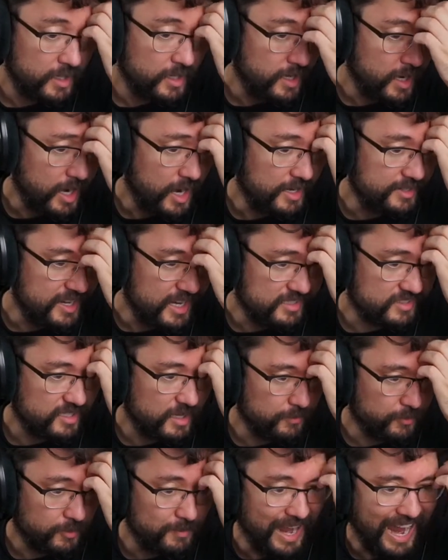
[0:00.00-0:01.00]
Next
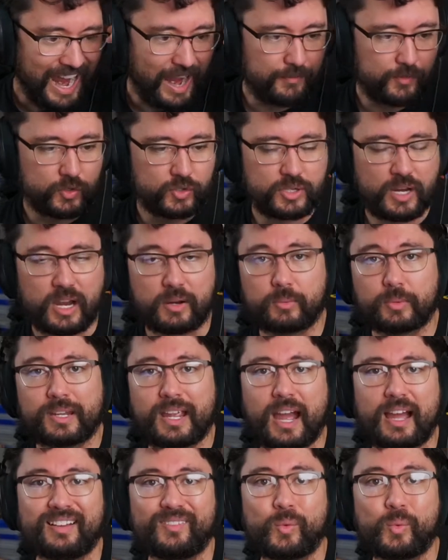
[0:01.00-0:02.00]
up from Aftershock, we
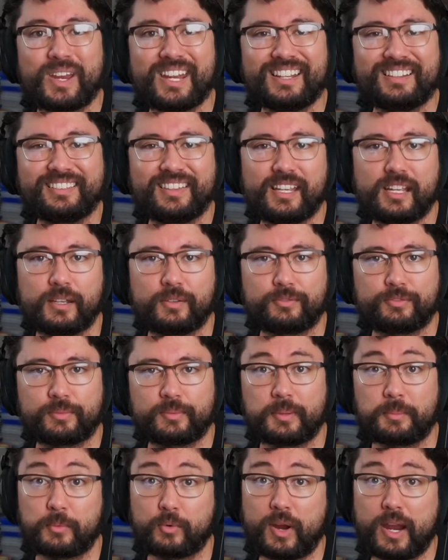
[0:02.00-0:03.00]
got We Live from
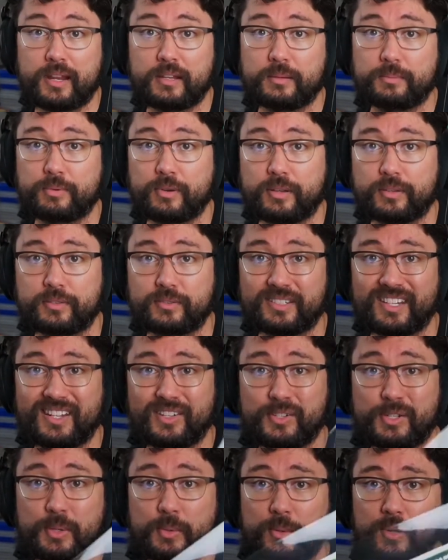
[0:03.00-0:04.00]
the Miranda Brothers,
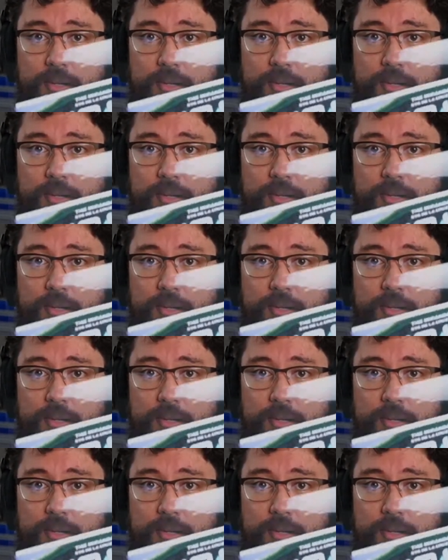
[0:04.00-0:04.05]
issue